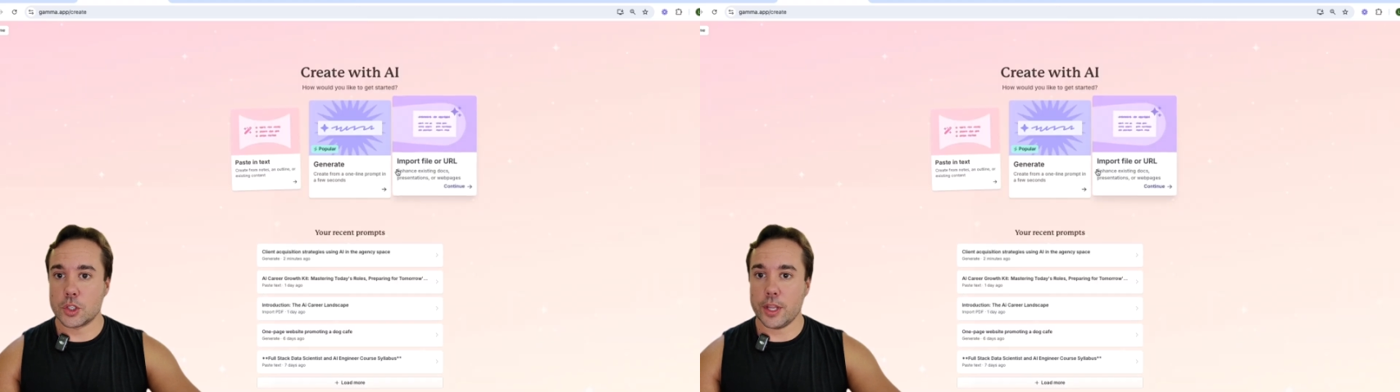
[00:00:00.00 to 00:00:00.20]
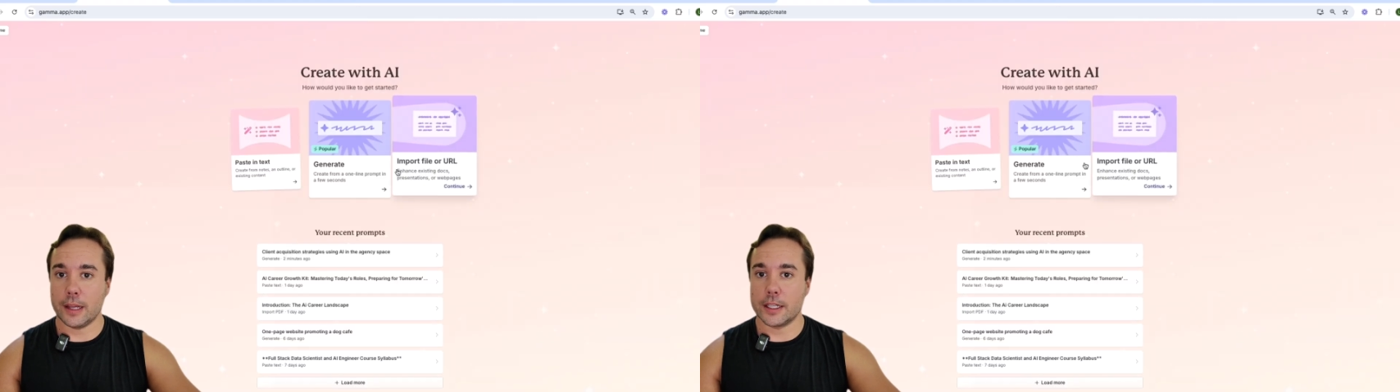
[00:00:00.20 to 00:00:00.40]

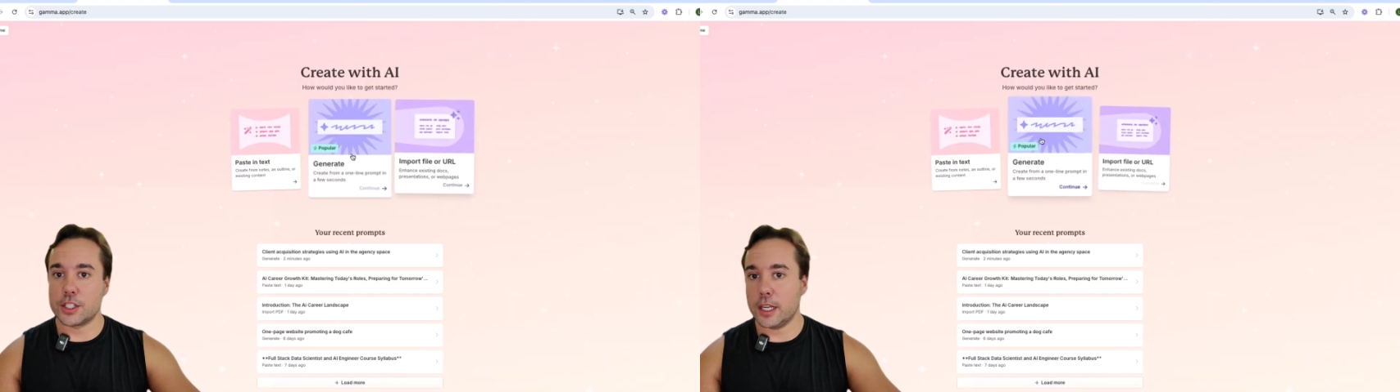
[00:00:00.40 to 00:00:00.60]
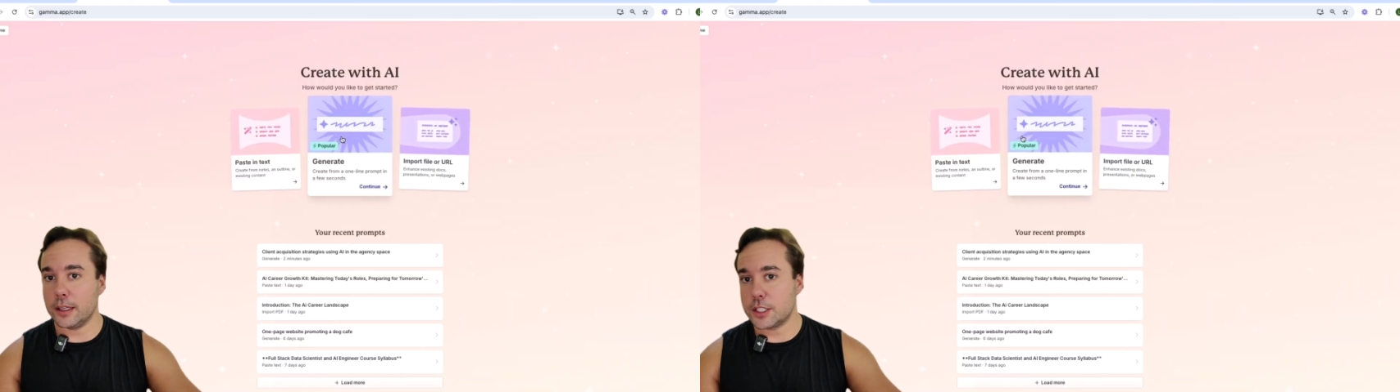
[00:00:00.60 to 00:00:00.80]
yeah, let's
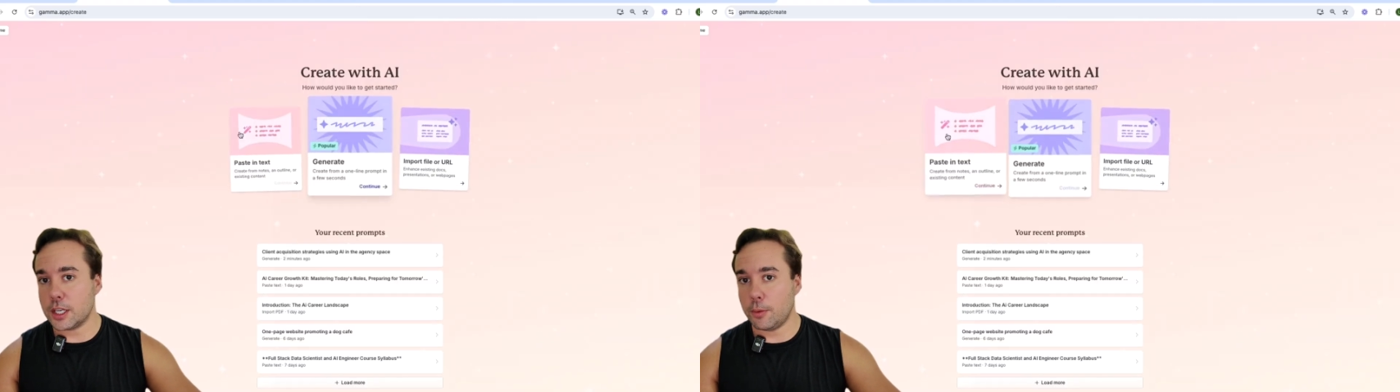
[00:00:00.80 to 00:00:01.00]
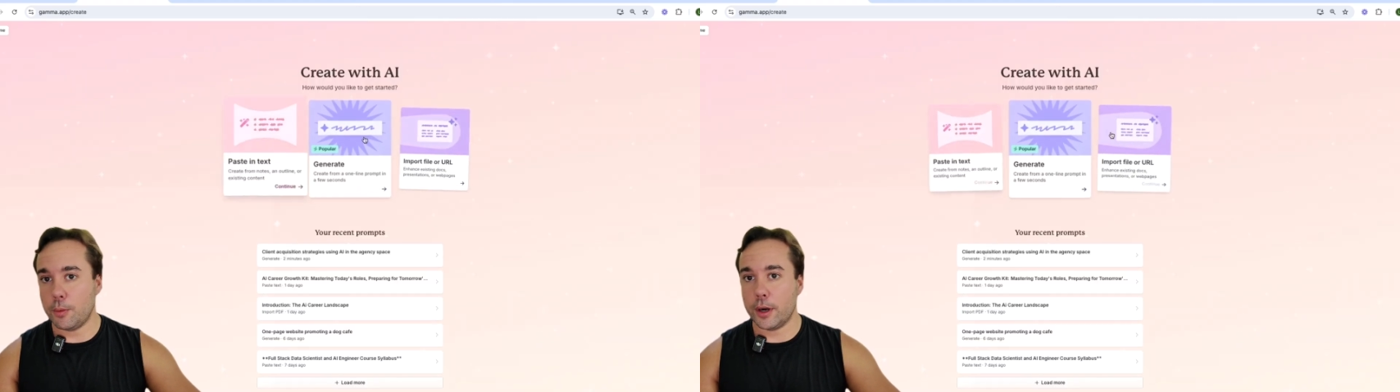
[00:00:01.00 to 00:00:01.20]

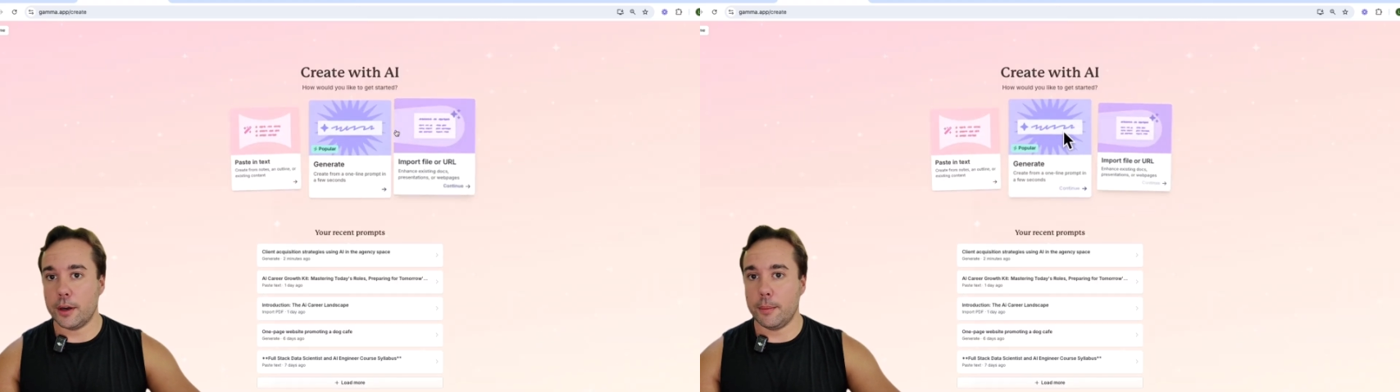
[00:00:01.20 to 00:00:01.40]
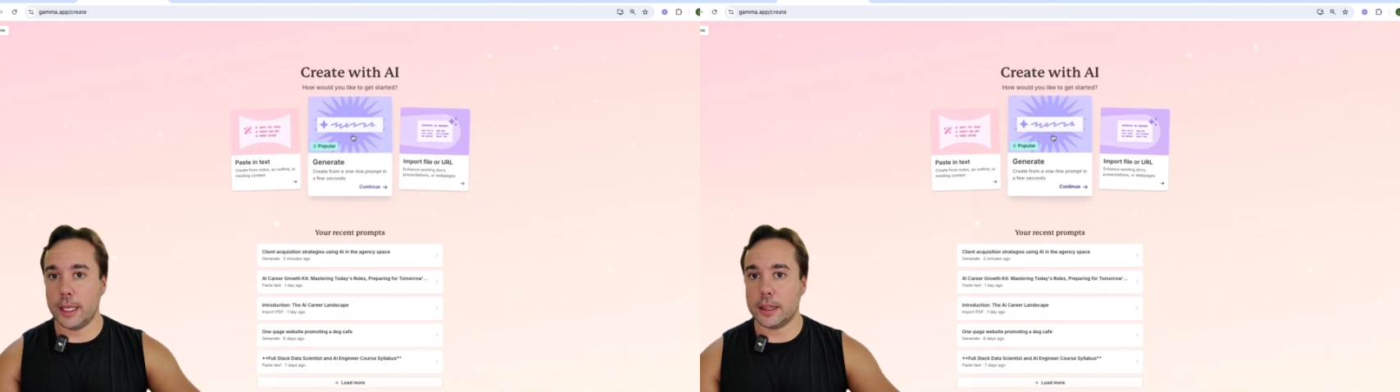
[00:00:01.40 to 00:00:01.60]
say we wanted
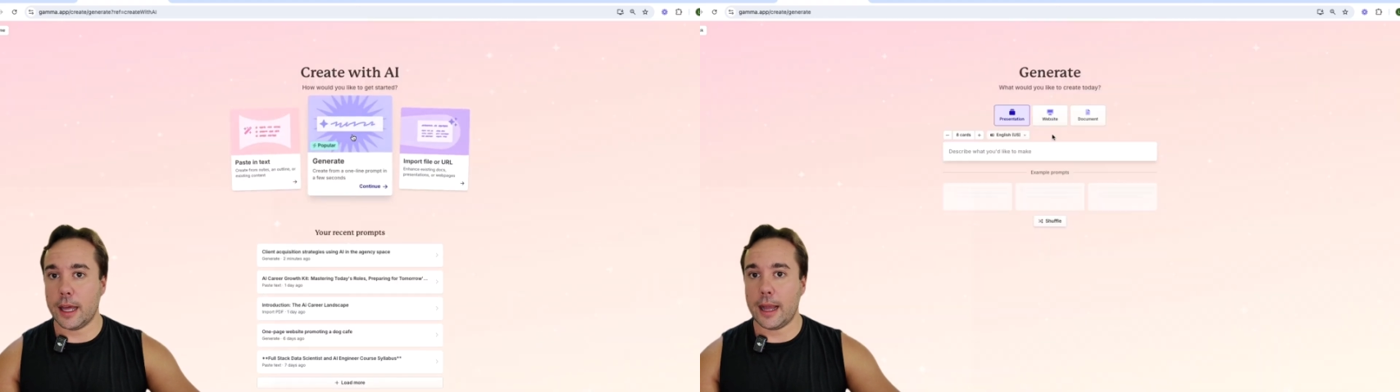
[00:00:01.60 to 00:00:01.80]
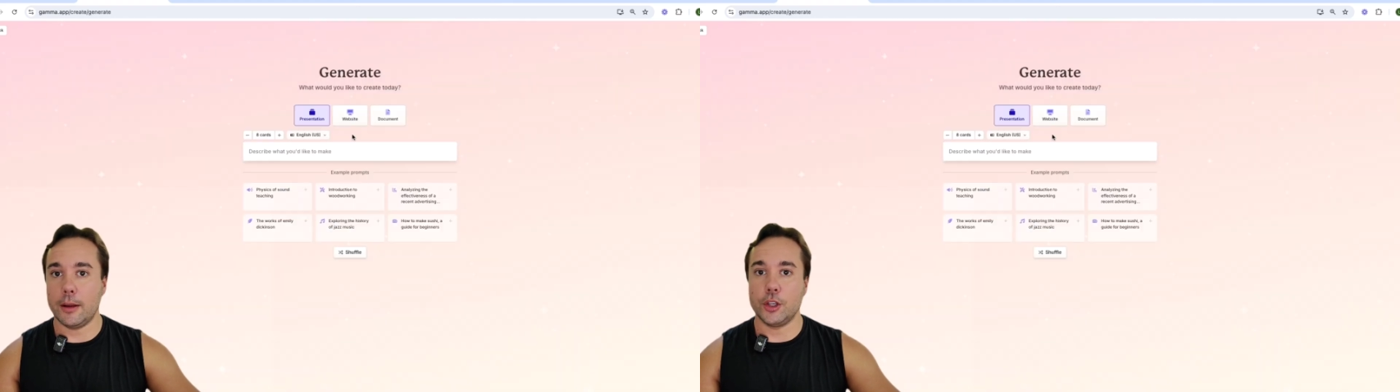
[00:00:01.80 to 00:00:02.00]
to make that.